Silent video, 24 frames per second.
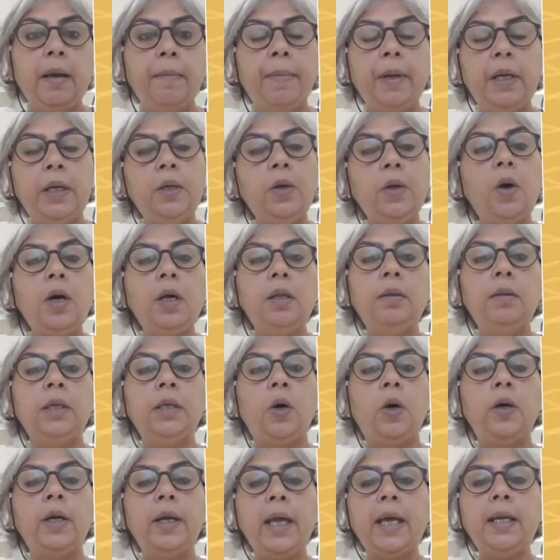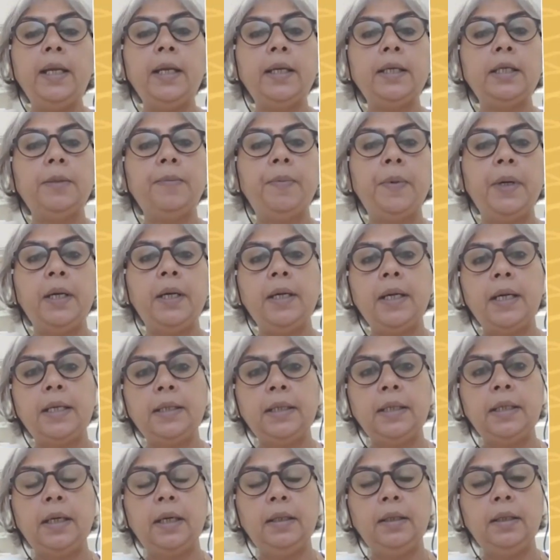but not the organic spread, as
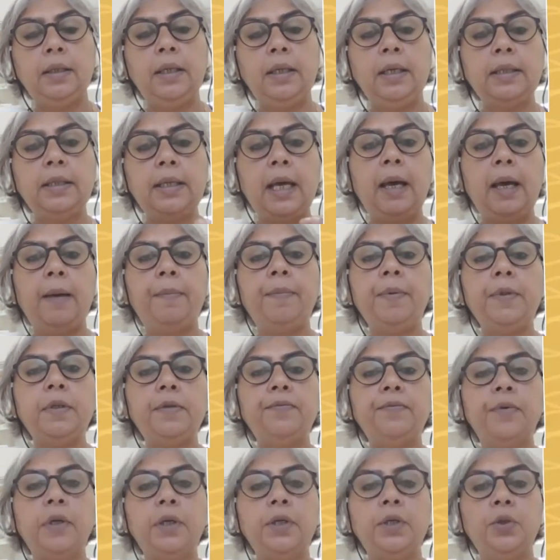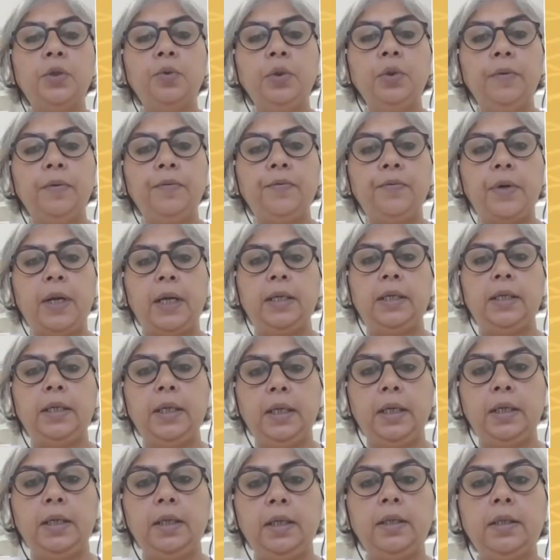in other things, happens first to the front
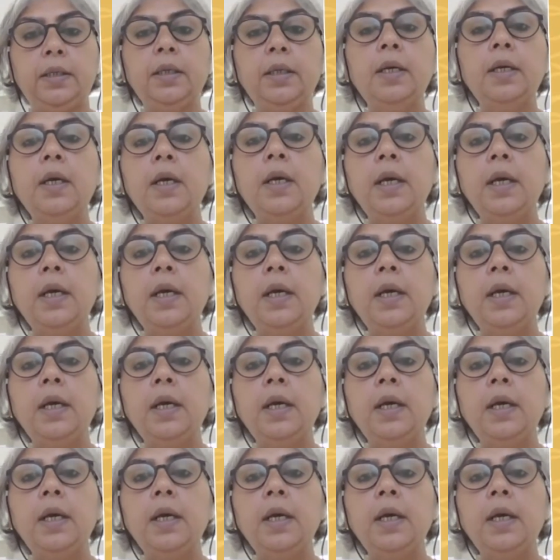enders.